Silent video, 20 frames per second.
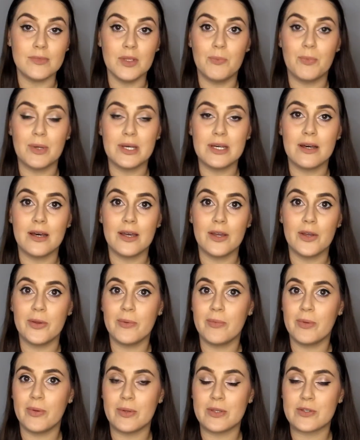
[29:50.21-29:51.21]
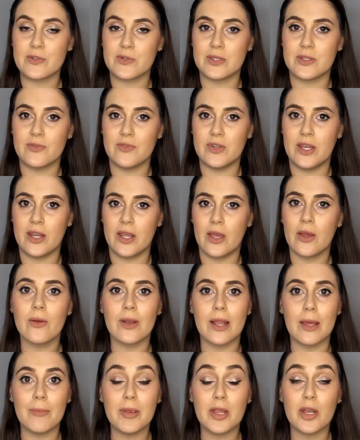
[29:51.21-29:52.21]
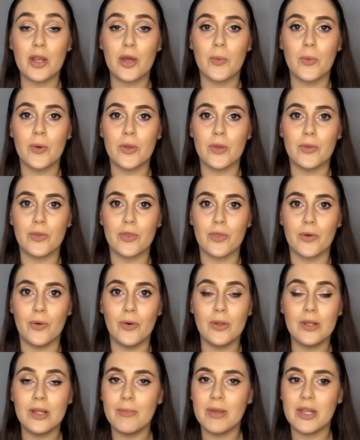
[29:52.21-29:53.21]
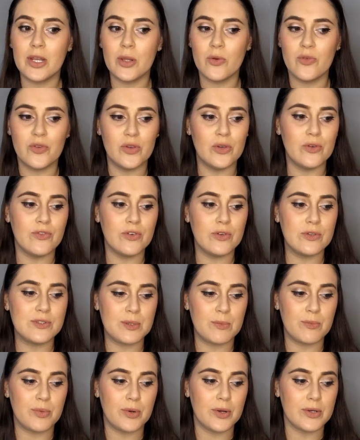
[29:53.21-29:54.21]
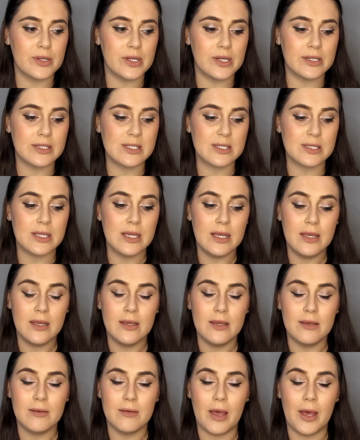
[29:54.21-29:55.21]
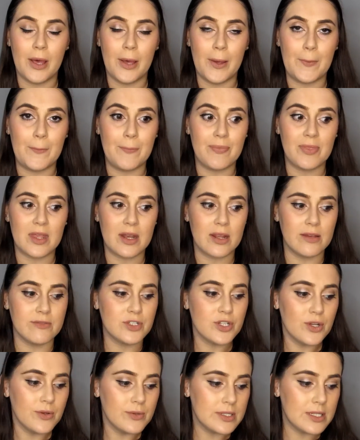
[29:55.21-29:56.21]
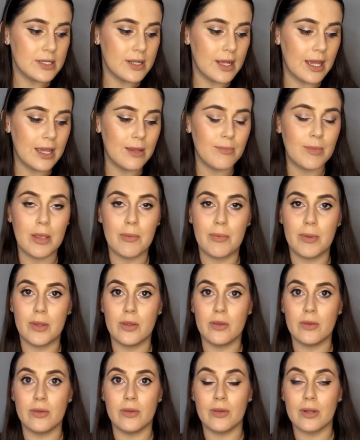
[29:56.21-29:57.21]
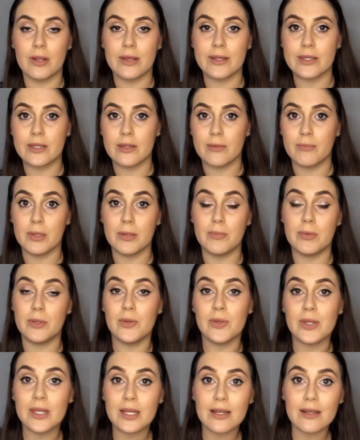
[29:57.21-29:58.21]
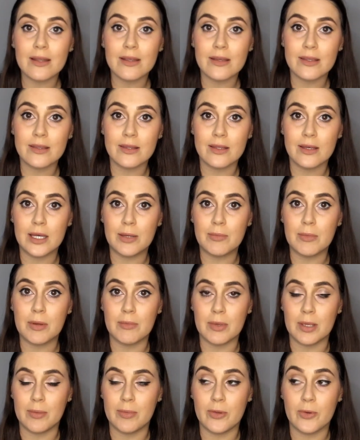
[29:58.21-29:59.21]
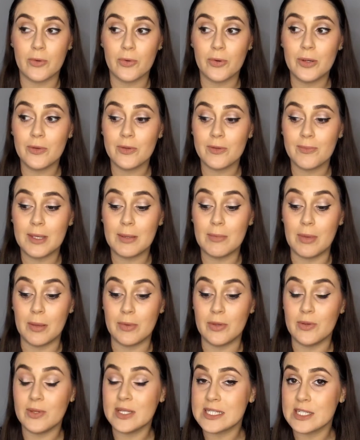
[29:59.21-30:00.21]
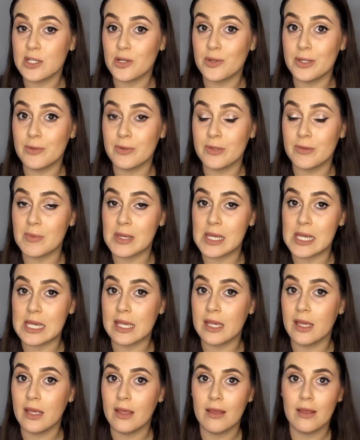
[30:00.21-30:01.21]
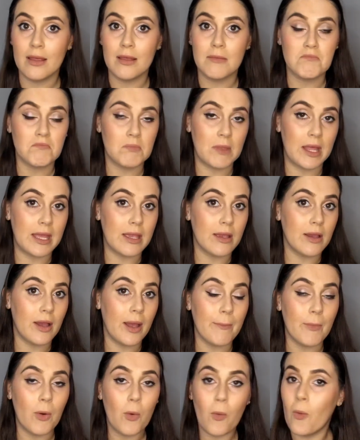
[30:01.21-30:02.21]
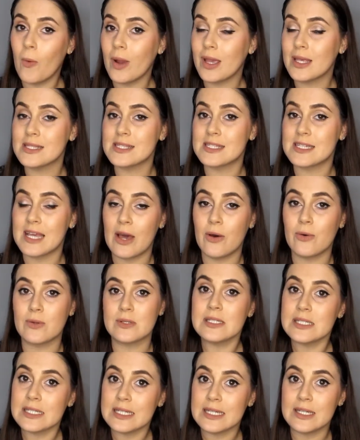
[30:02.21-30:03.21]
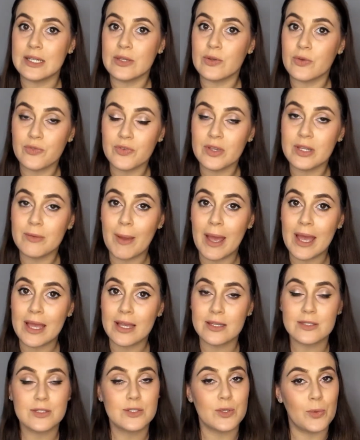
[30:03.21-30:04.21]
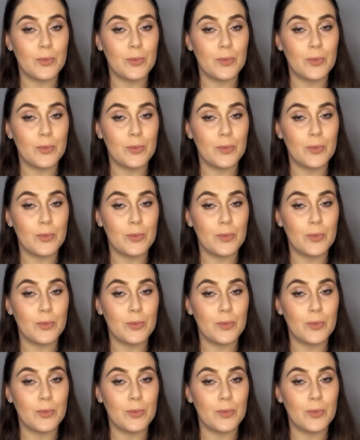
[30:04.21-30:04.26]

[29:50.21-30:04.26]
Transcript: but I hope you enjoyed the video. Let me know what you thought. Let me know if you've used some products that I've shown today. Maybe you liked them, maybe you didn't like them, maybe you agree with me, maybe you disagree with me. Like, I'm always down to hear your feedback, so